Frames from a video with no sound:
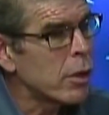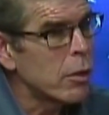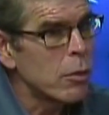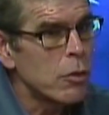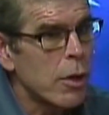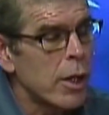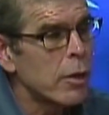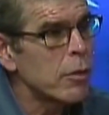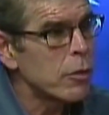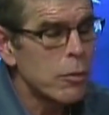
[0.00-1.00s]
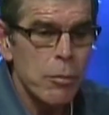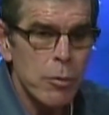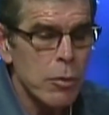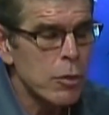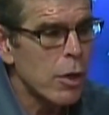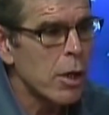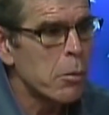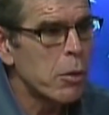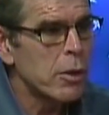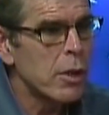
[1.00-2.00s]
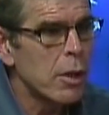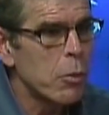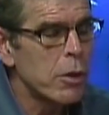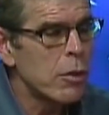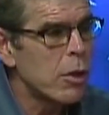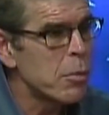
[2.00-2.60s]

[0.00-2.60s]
try to put wind turbines